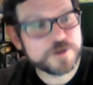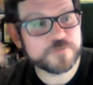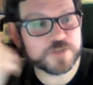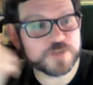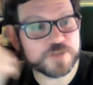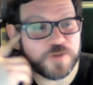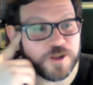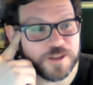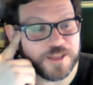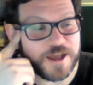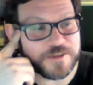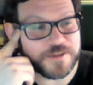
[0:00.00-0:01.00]
First of all, a
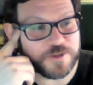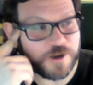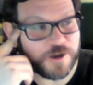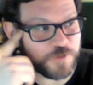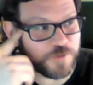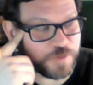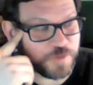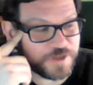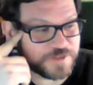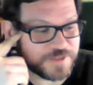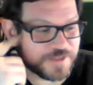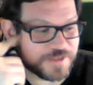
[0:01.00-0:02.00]
lot of the hardcore
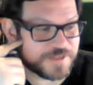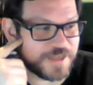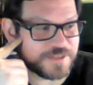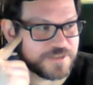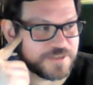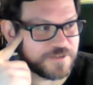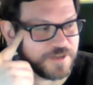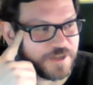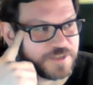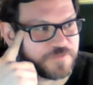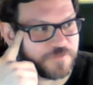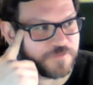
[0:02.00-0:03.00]
players, they test their
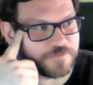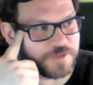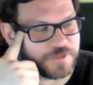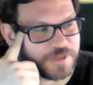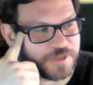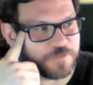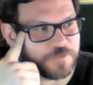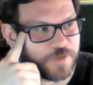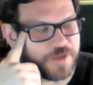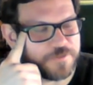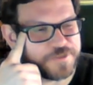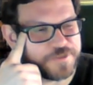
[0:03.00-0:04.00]
dice, they test the
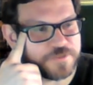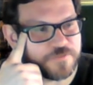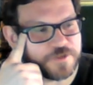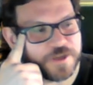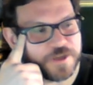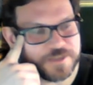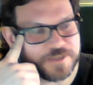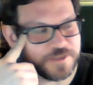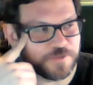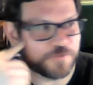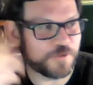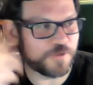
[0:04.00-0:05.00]
randomness of their dice, like
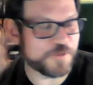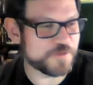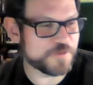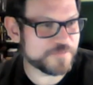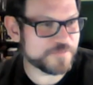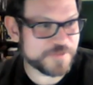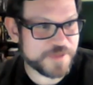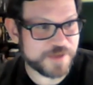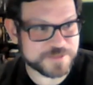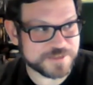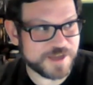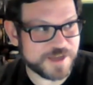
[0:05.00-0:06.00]
they'll roll them
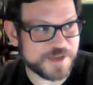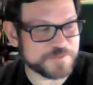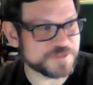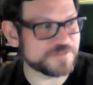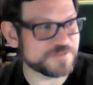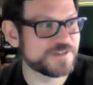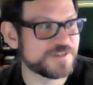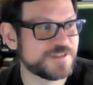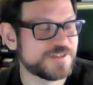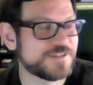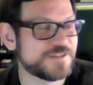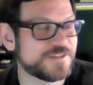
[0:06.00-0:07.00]
1,000 times
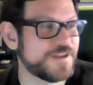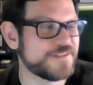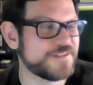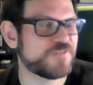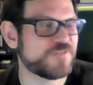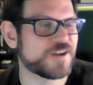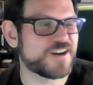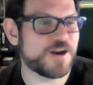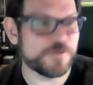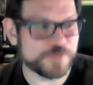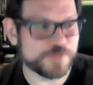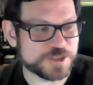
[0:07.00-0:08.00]
and figure
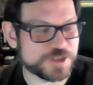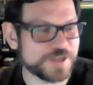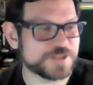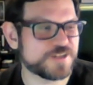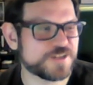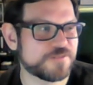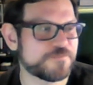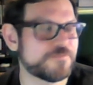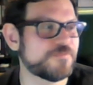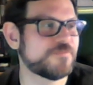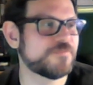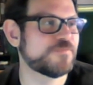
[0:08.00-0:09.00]
out which dice are
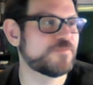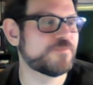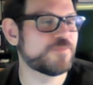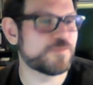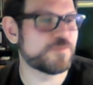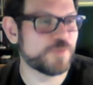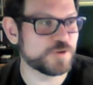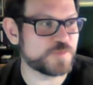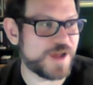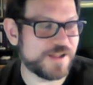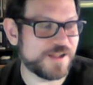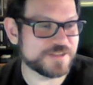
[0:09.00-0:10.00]
most
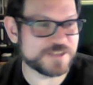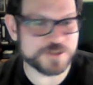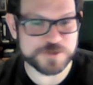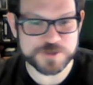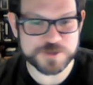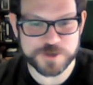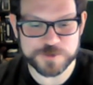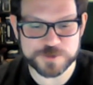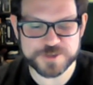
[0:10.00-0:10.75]
balanced and use those.